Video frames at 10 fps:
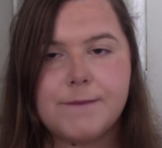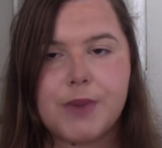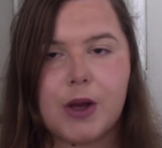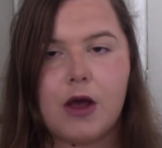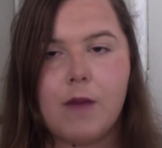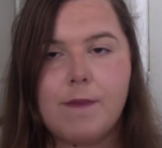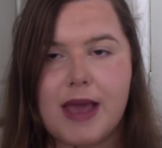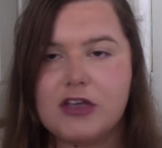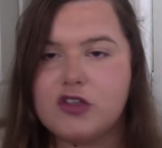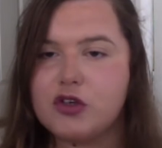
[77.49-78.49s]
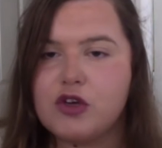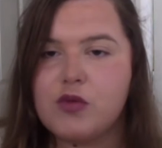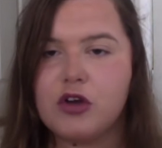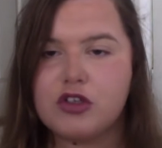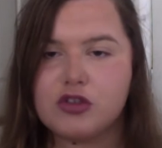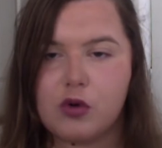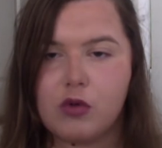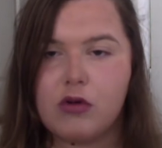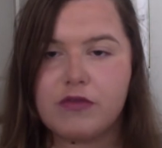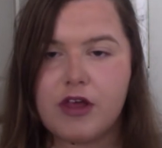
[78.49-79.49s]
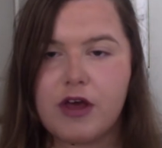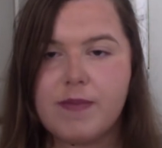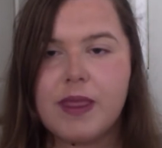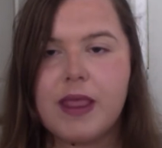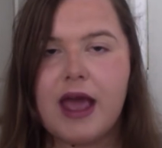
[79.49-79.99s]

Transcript: but make sure you watch all of them